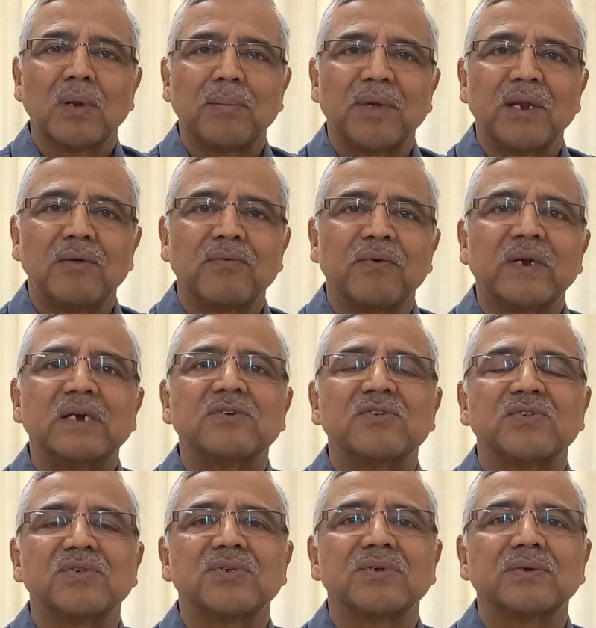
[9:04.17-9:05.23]

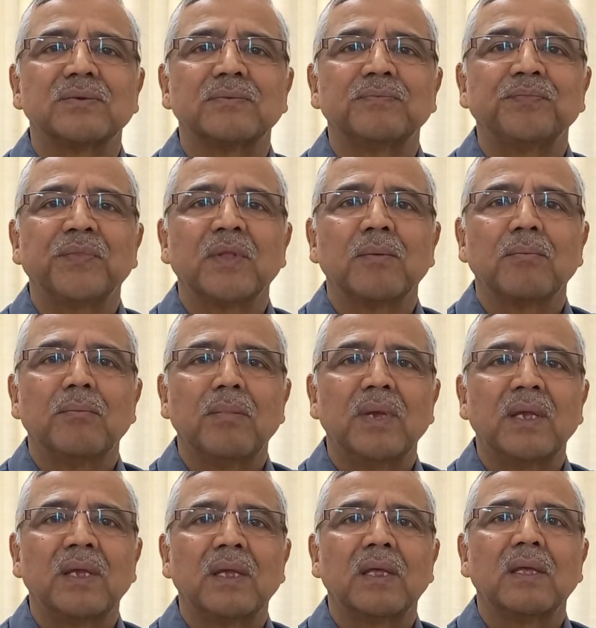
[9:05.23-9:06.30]
benefits,
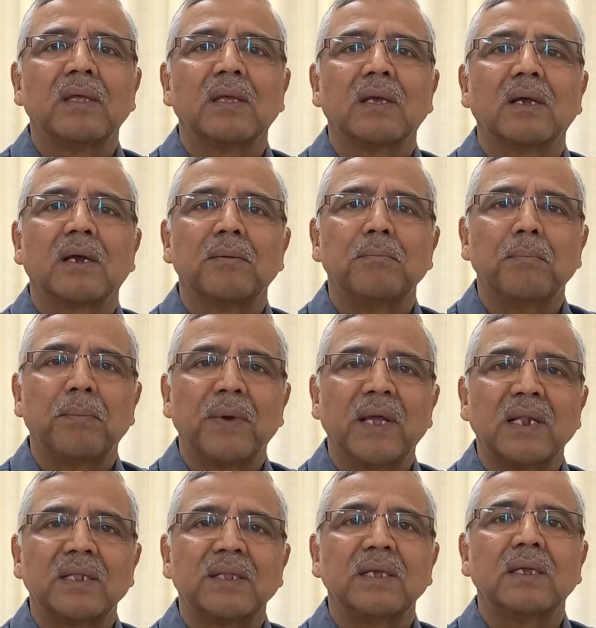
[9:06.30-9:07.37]
may
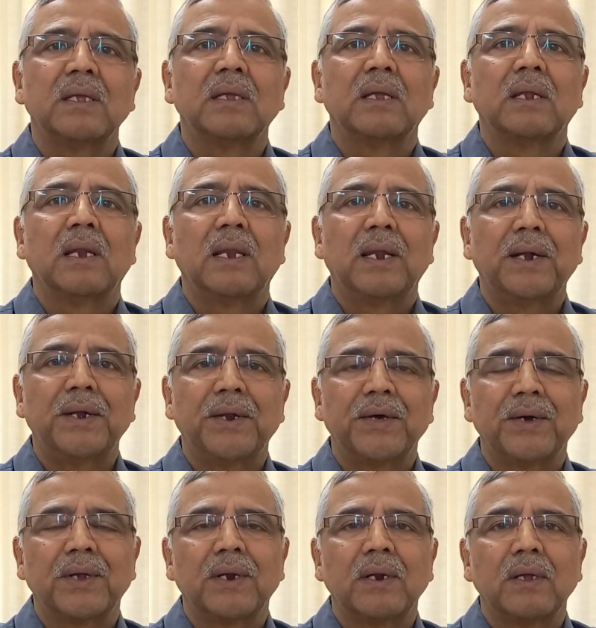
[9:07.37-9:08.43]
compel the
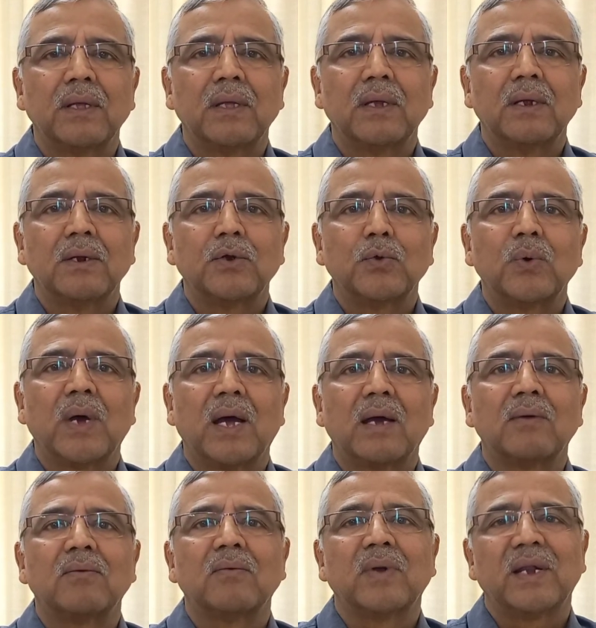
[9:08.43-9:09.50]
lender to
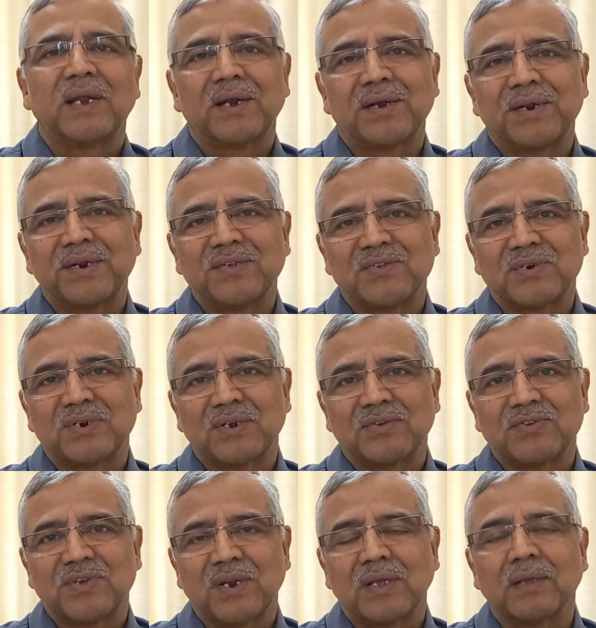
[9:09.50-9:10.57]
have debt
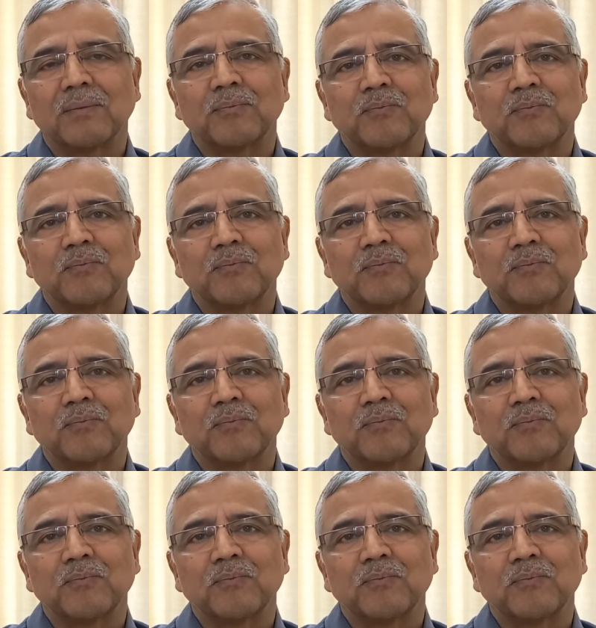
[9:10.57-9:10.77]
restructuring.